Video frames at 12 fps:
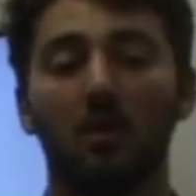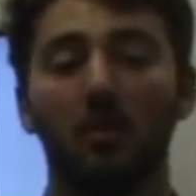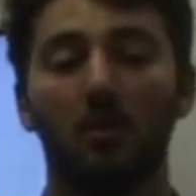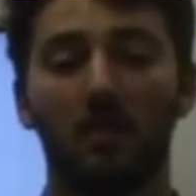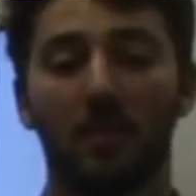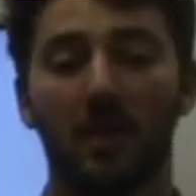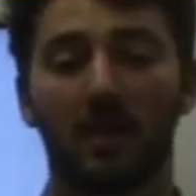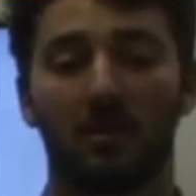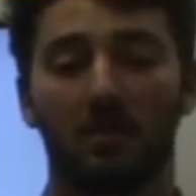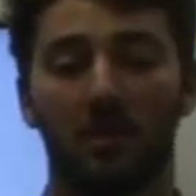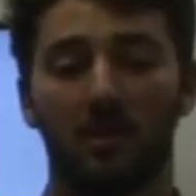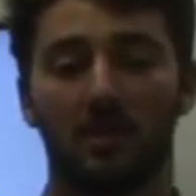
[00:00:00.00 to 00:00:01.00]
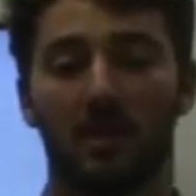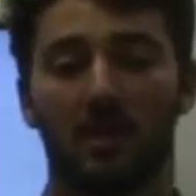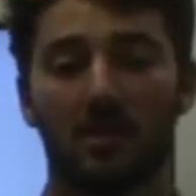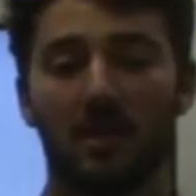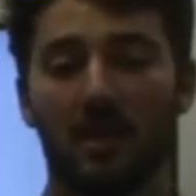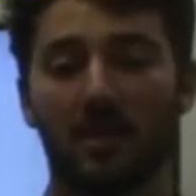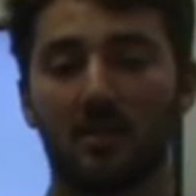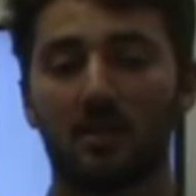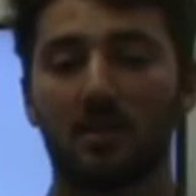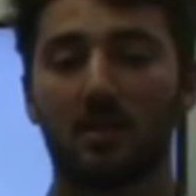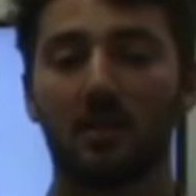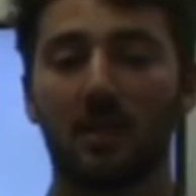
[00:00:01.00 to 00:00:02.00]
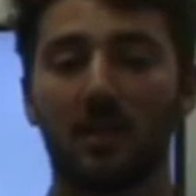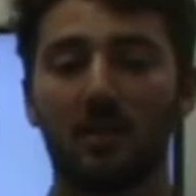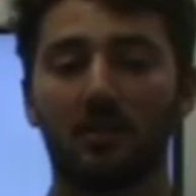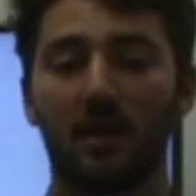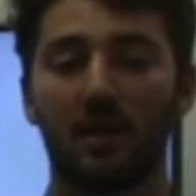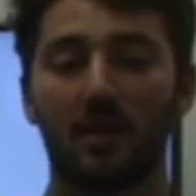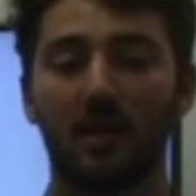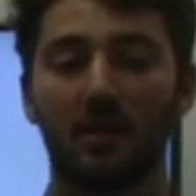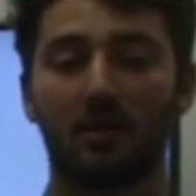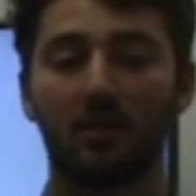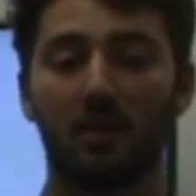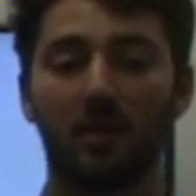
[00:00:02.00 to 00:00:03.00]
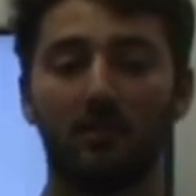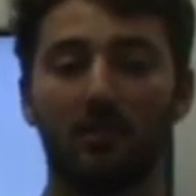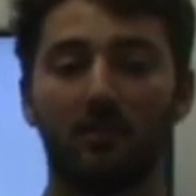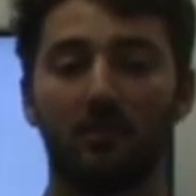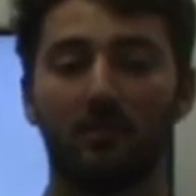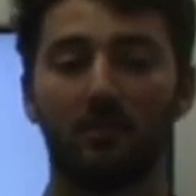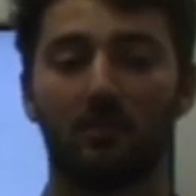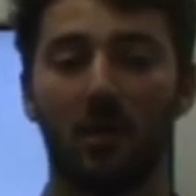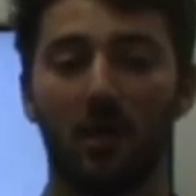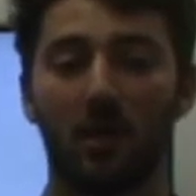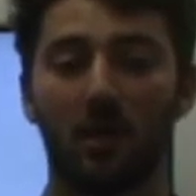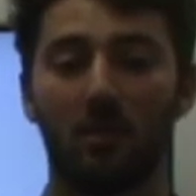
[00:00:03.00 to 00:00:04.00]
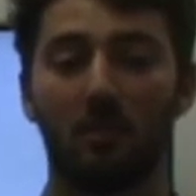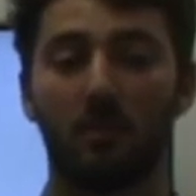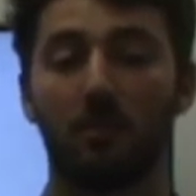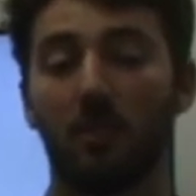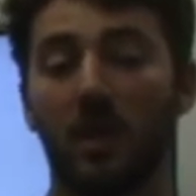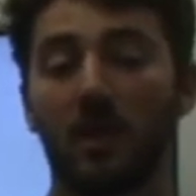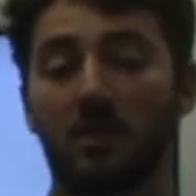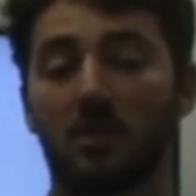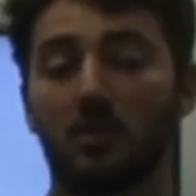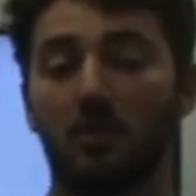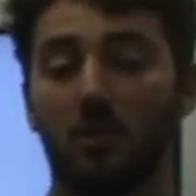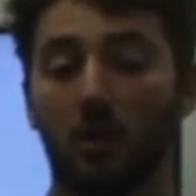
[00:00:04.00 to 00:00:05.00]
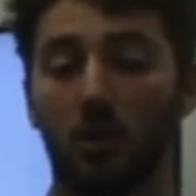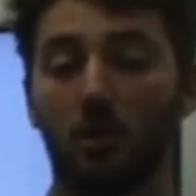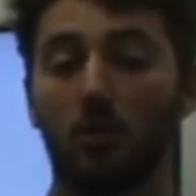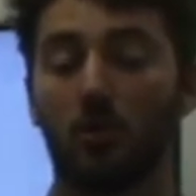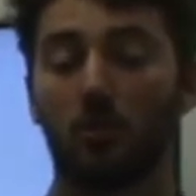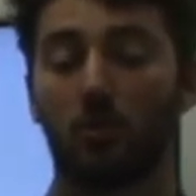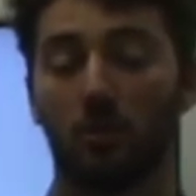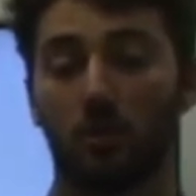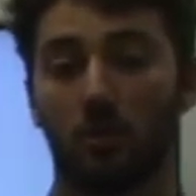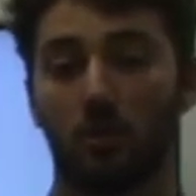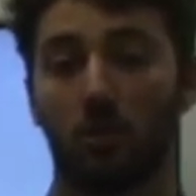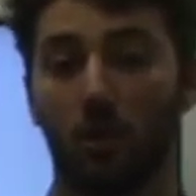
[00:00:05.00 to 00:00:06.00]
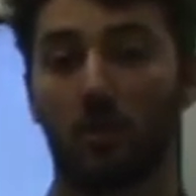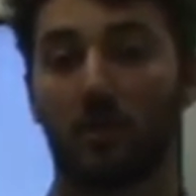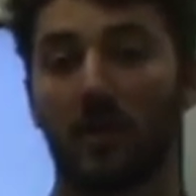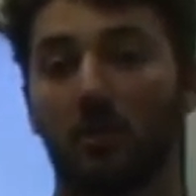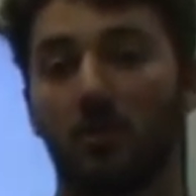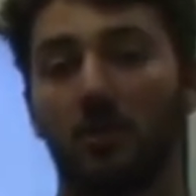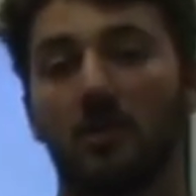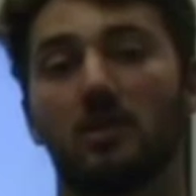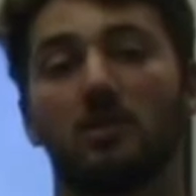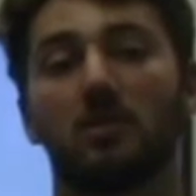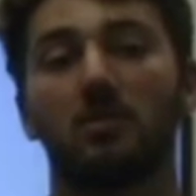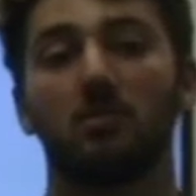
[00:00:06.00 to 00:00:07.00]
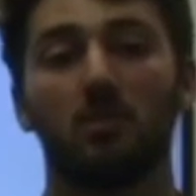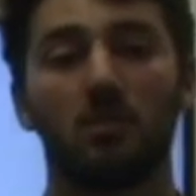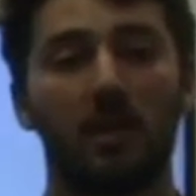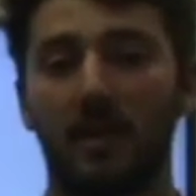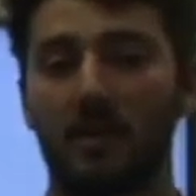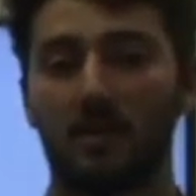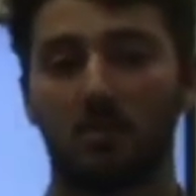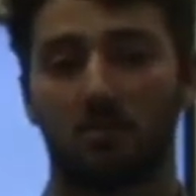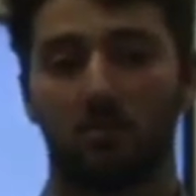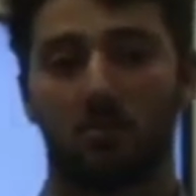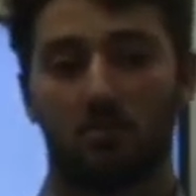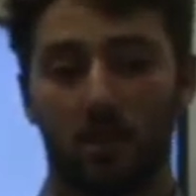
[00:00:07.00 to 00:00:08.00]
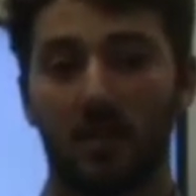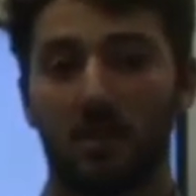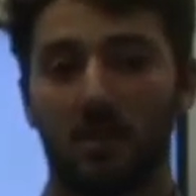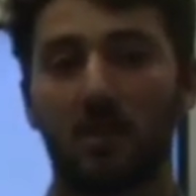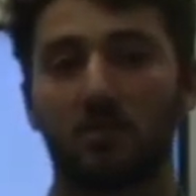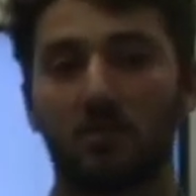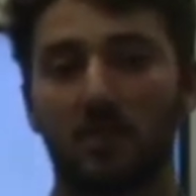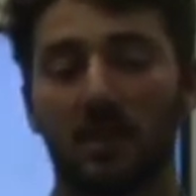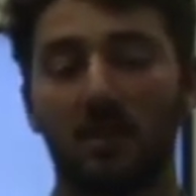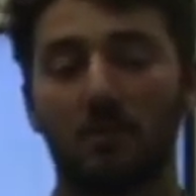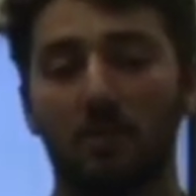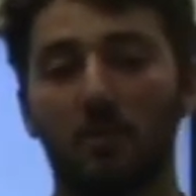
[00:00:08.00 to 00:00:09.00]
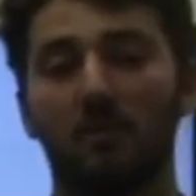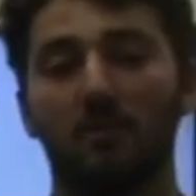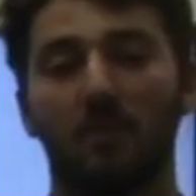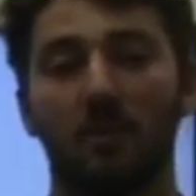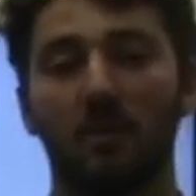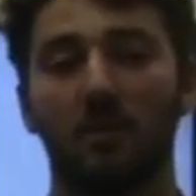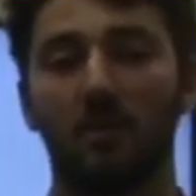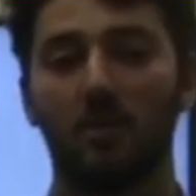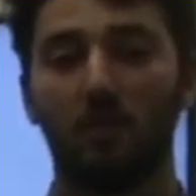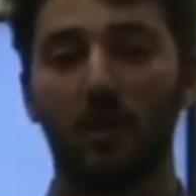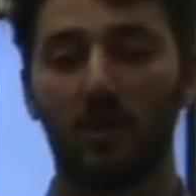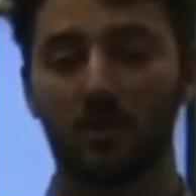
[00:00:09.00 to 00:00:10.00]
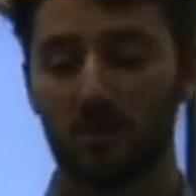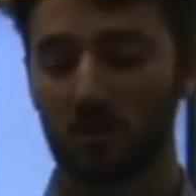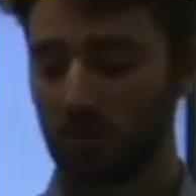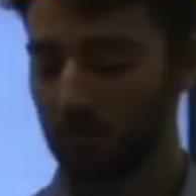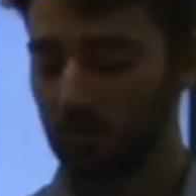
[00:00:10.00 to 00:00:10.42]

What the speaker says: When Bitcoins are sent incorrectly, the person who got the Bitcoins is entitled to keep them if they wish.